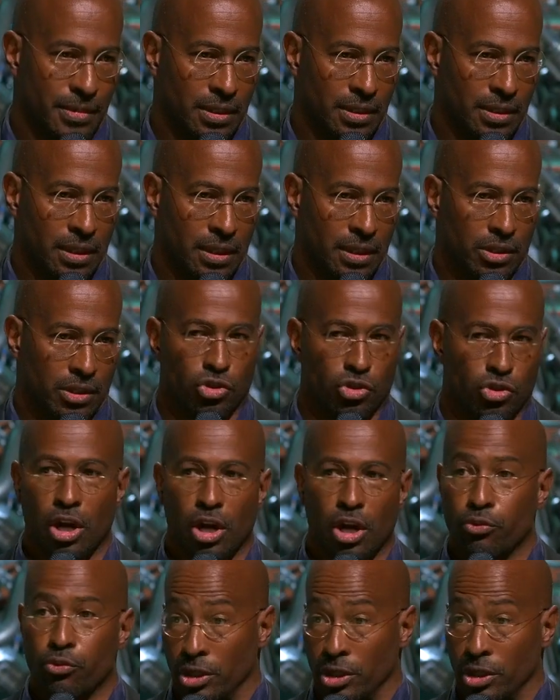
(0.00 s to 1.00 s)
to
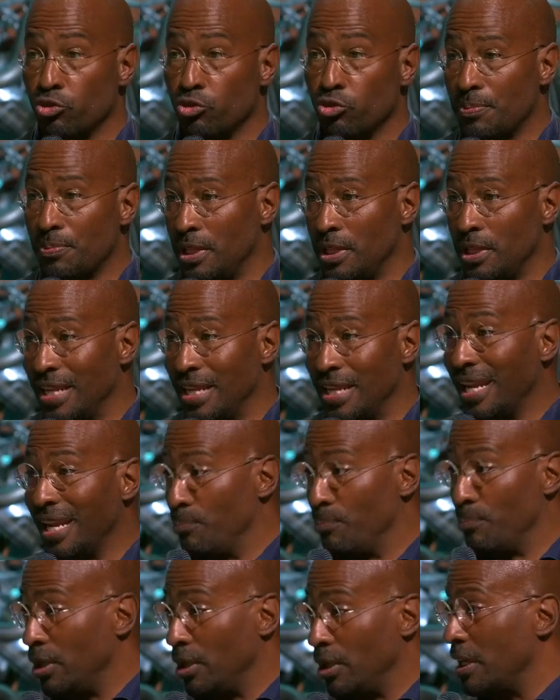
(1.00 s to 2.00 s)
start disrupting the $90
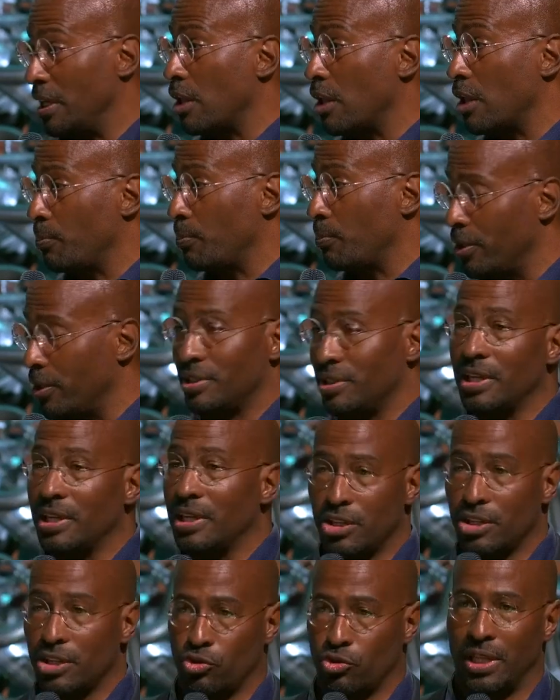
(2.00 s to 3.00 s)
billion prison
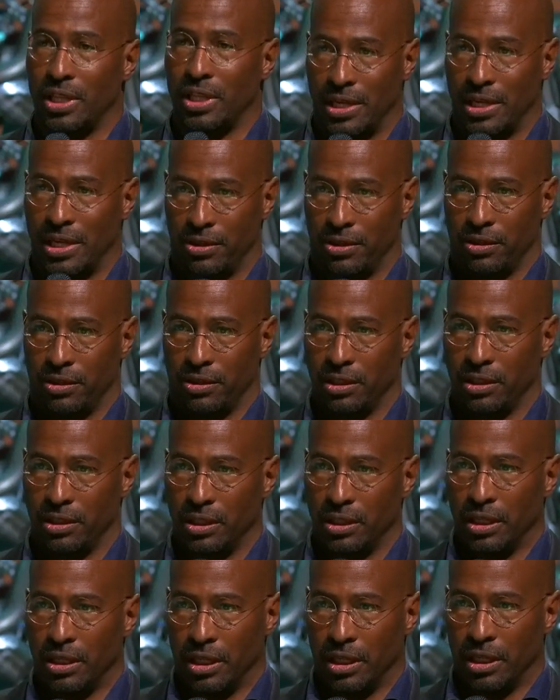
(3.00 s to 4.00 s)
industry together.
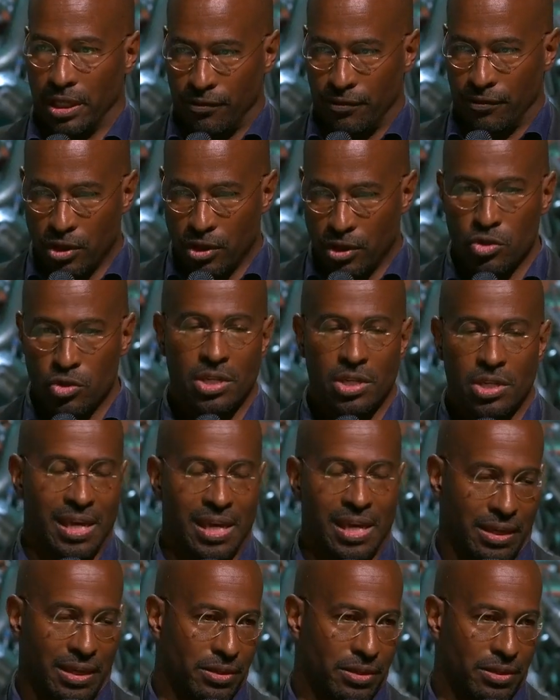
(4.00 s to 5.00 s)
If you
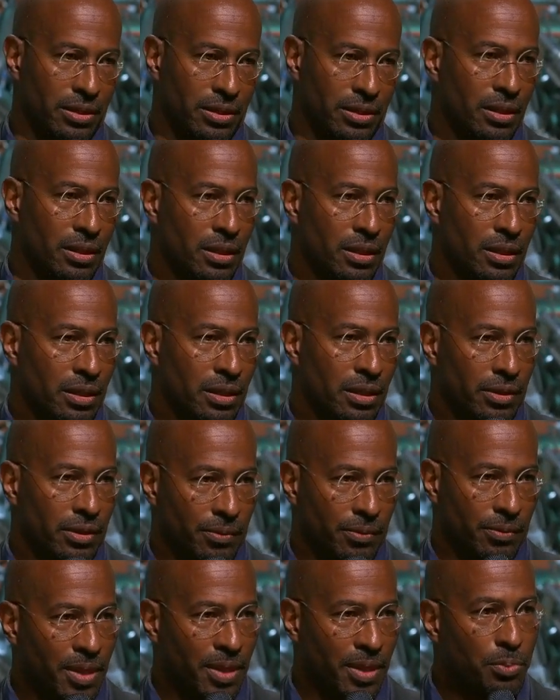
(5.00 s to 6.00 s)
take
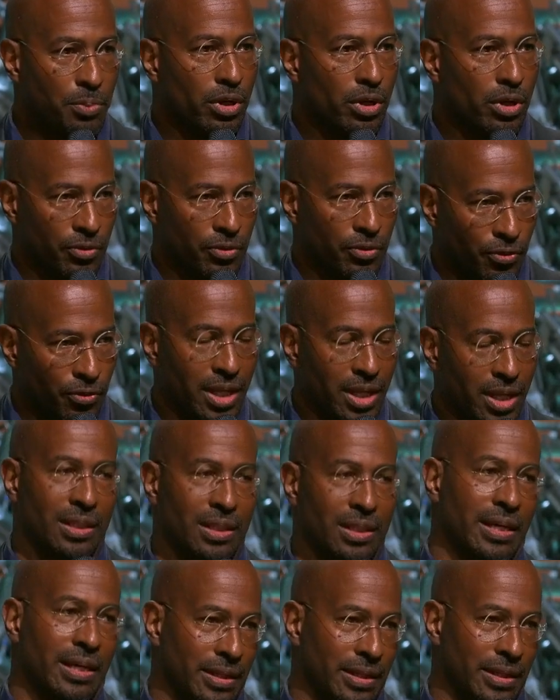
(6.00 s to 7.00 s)
people on the front
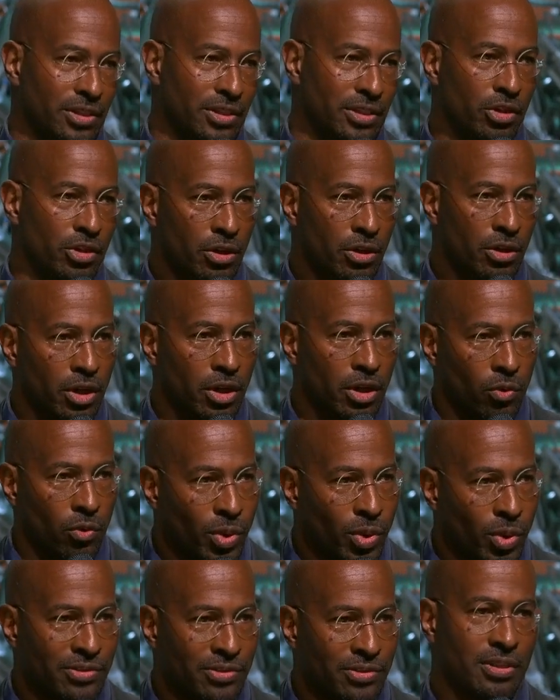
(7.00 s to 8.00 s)
lines and their
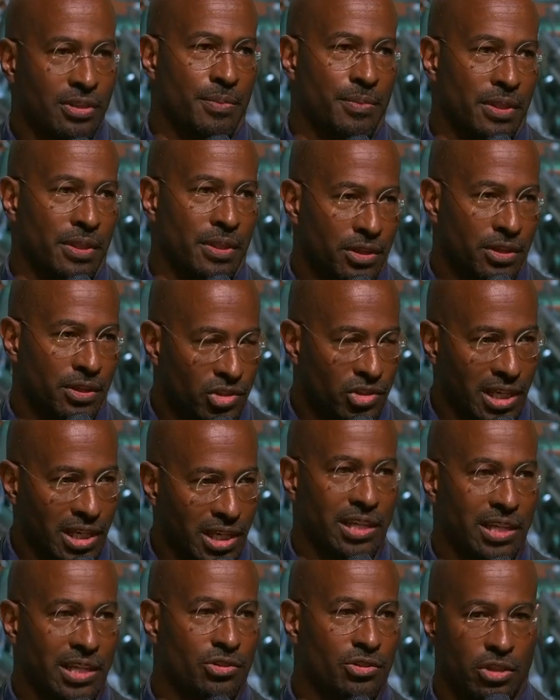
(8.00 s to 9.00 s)
wisdom and their
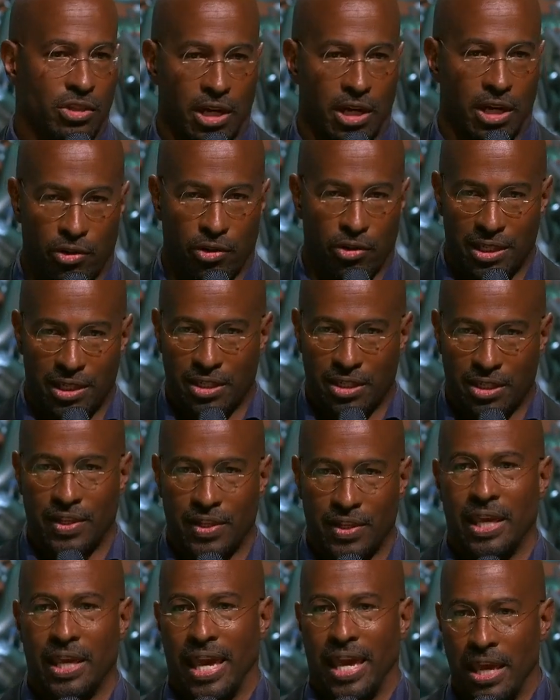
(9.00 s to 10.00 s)
genius and their creativity
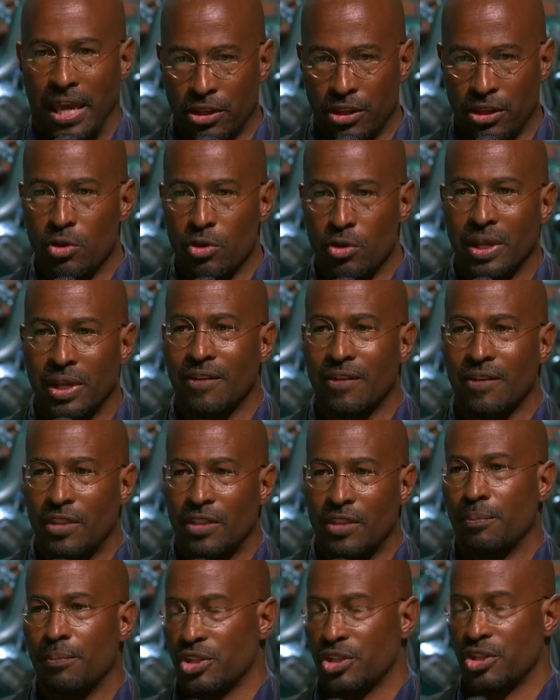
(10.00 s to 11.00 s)
and you give them
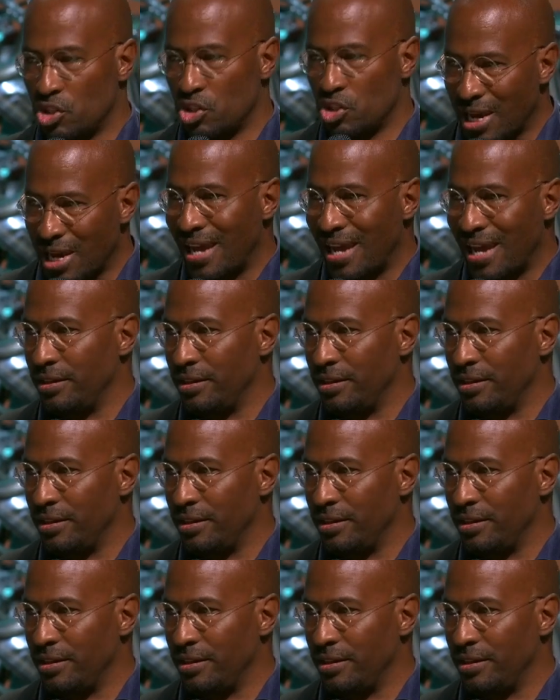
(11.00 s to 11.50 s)
a shot,